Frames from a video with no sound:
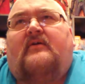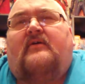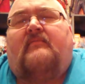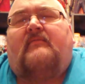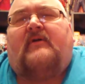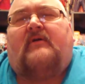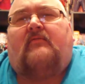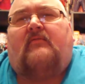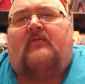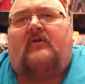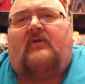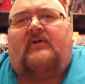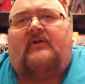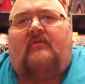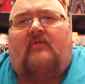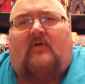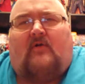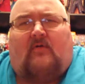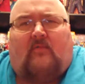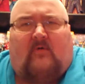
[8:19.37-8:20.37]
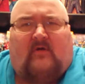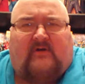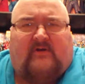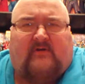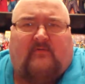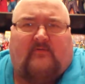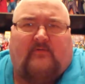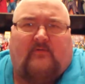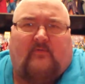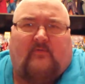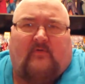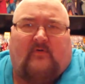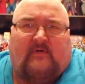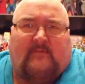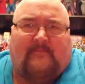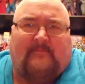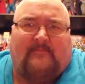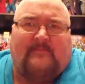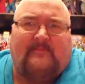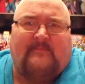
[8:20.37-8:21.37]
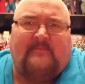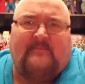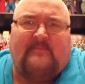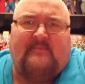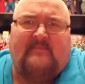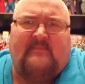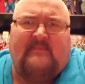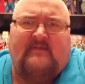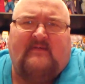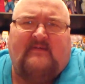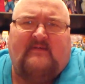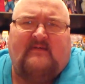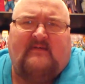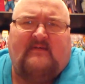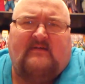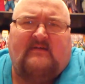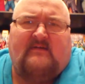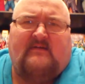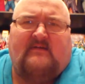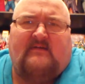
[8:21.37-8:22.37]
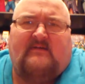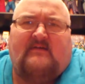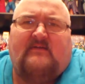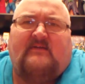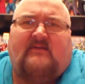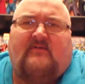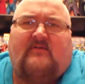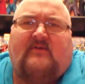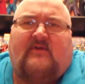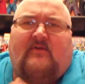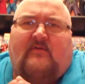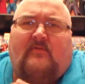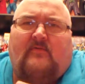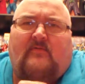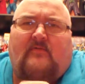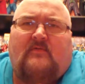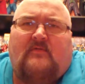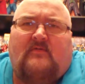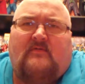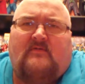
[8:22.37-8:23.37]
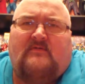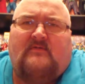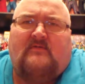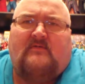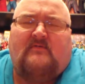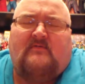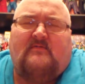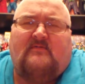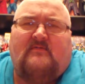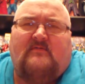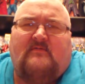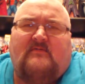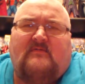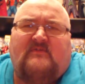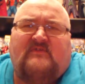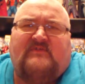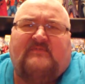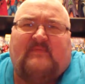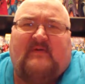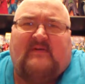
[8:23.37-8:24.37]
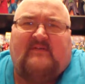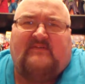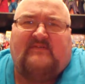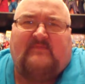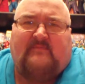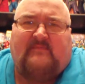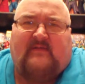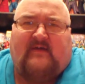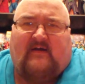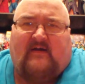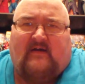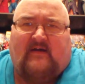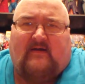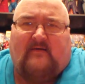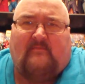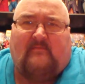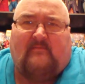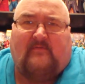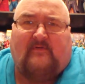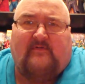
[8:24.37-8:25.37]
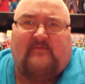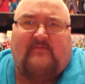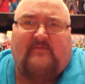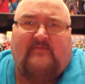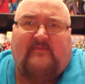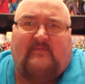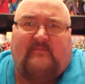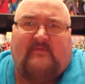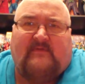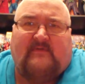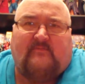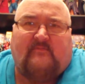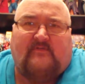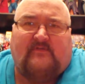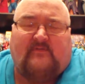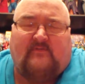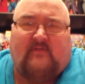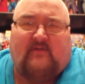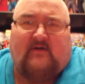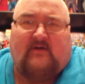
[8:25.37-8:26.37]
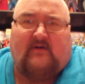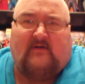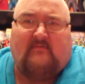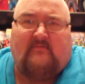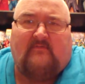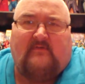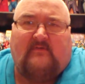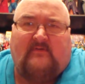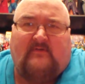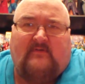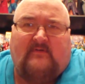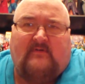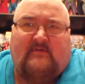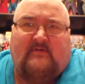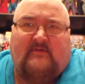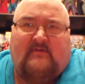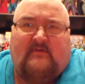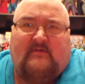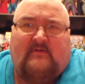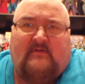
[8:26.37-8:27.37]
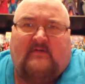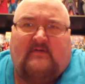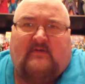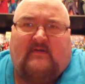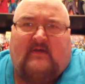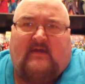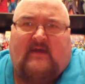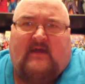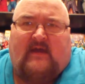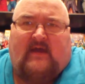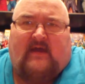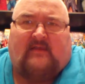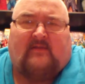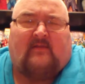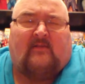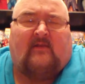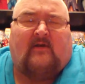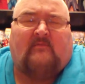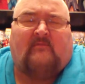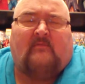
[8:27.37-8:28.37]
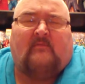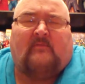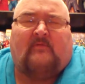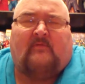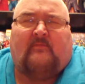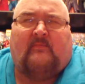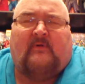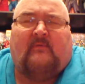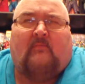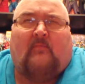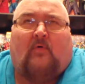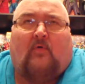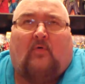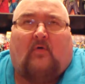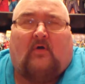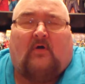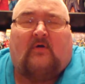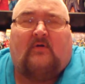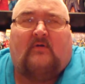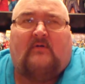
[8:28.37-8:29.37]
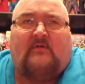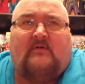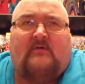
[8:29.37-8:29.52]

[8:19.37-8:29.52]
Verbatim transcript: no matter where you are, what you're doing, you know, go spend some time with the people you love and love them a little bit more.